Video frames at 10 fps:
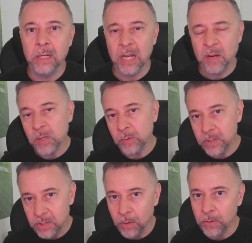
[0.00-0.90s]
and I'd be able to
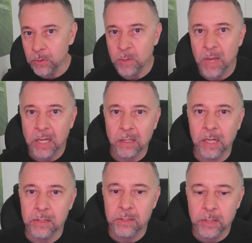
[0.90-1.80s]
sell those and make a
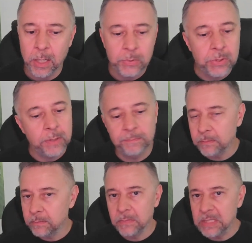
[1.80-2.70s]
lot of stubs.
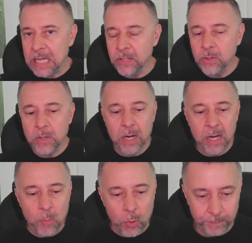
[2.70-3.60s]
Can't do that
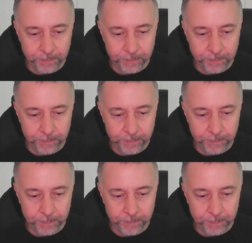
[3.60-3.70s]
anymore.